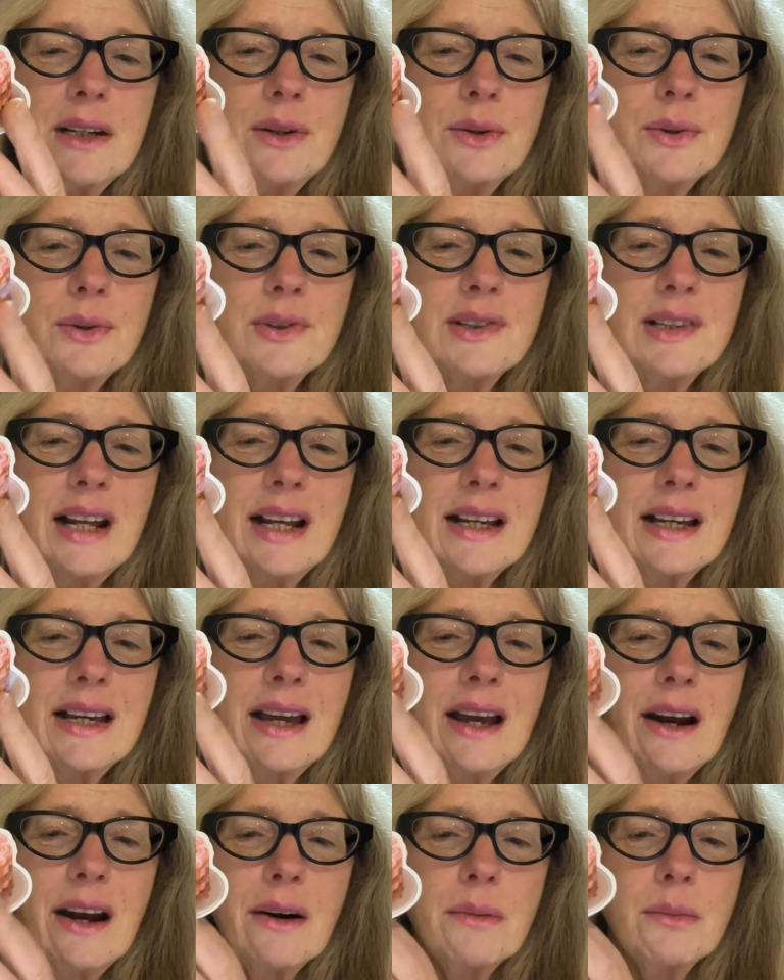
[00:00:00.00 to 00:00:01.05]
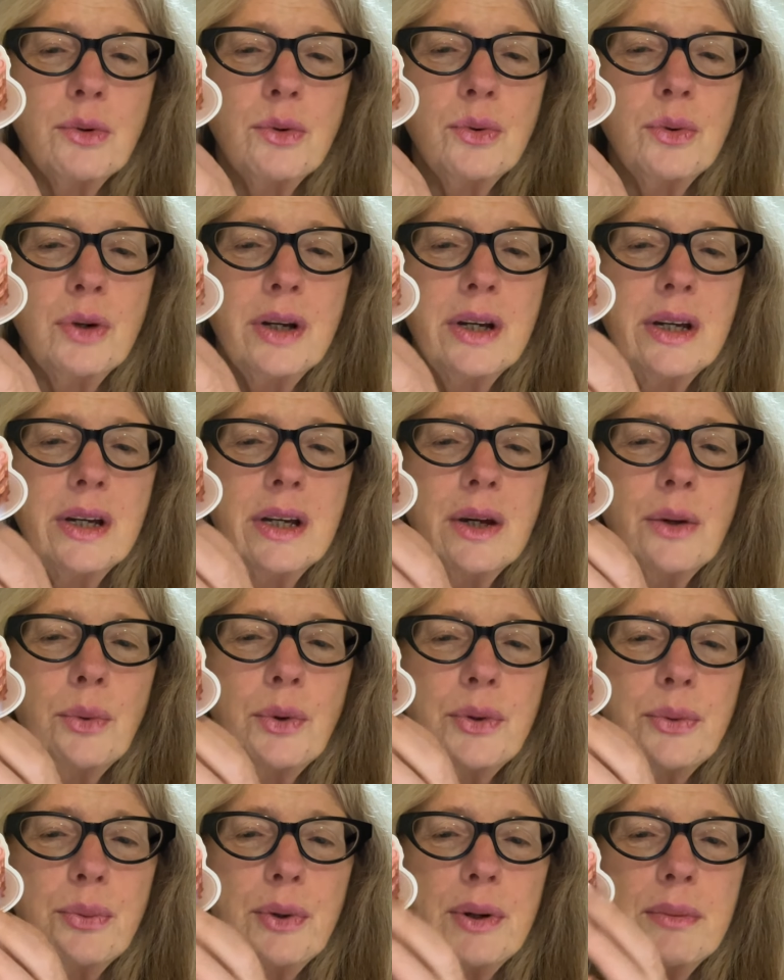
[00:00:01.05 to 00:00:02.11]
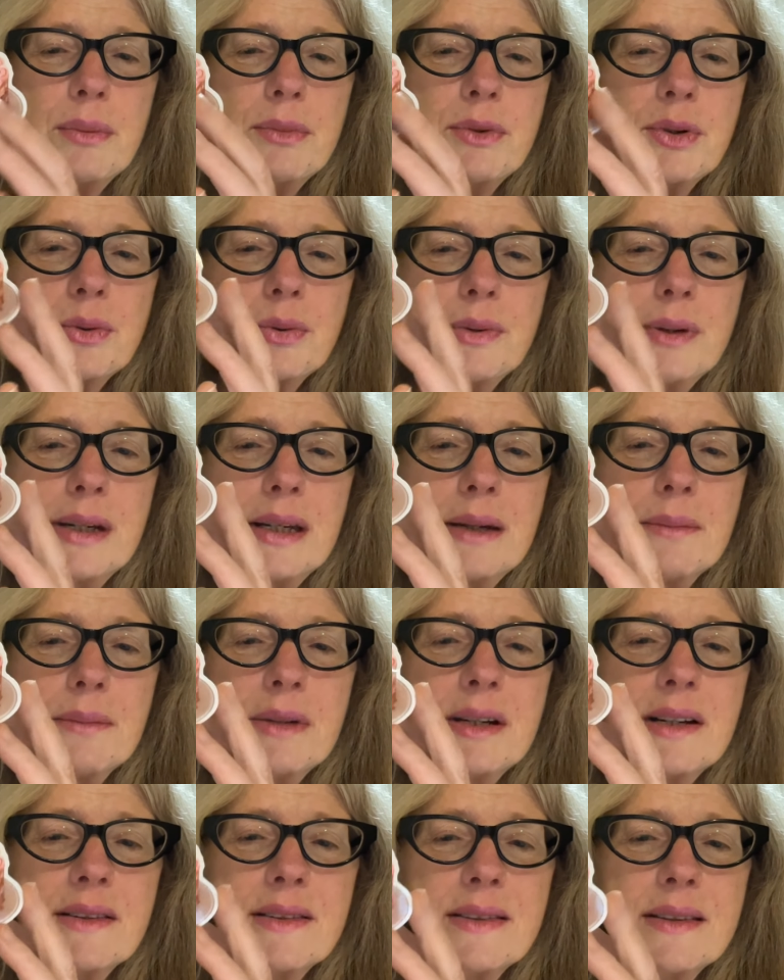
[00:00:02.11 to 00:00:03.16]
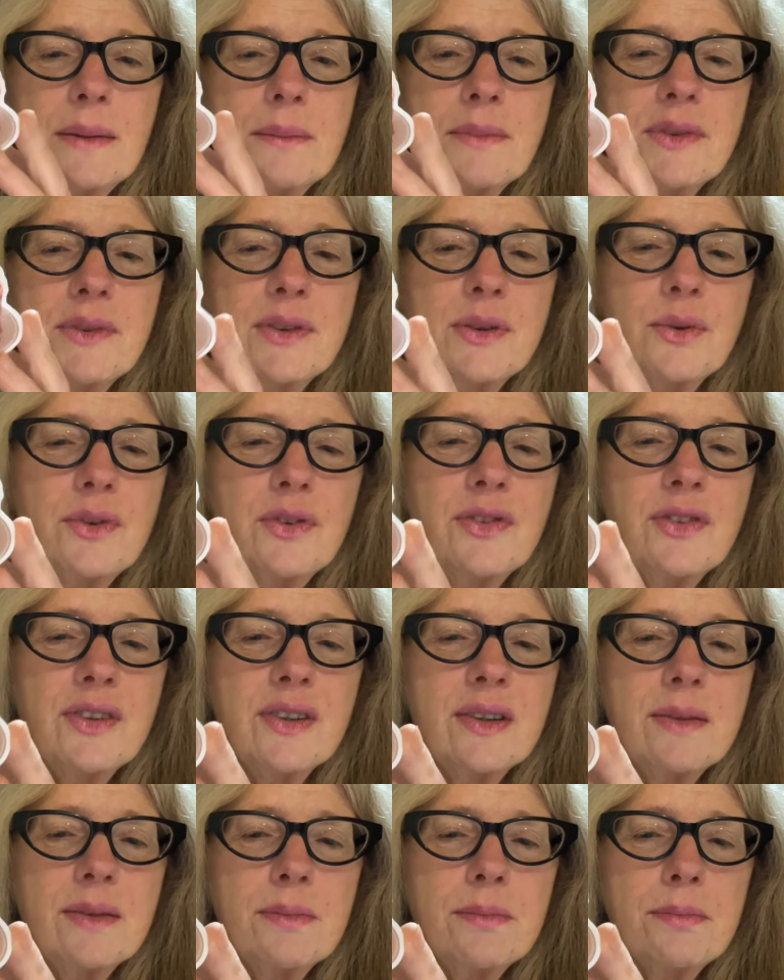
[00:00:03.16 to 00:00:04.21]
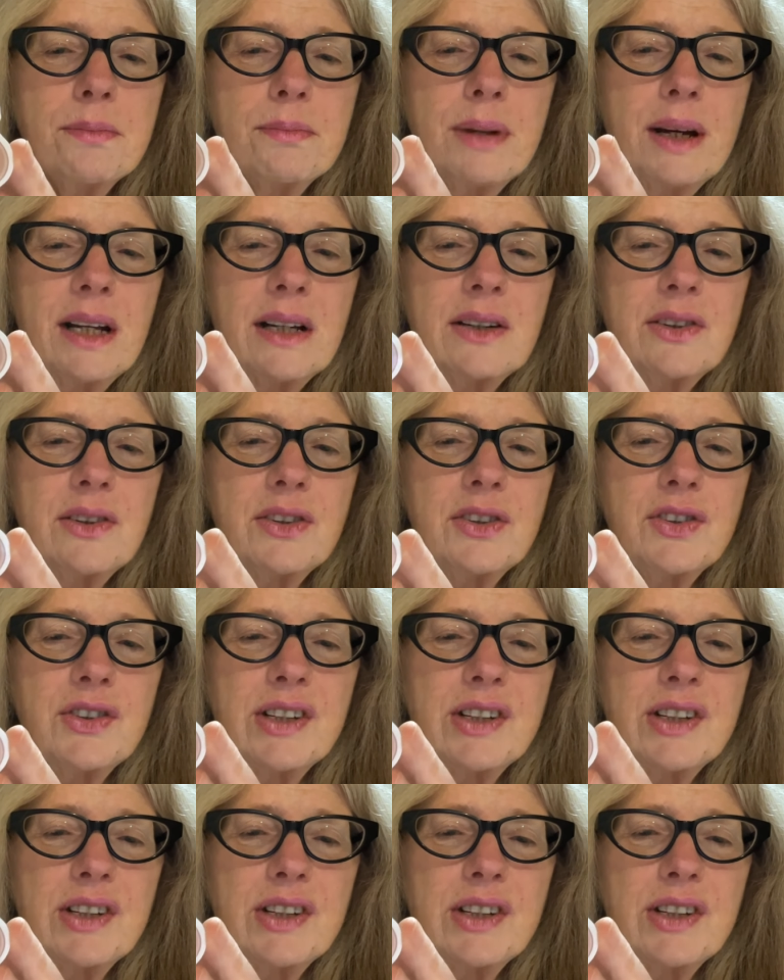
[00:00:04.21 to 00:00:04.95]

It looks like caramel with whipped cream and some sort of sponge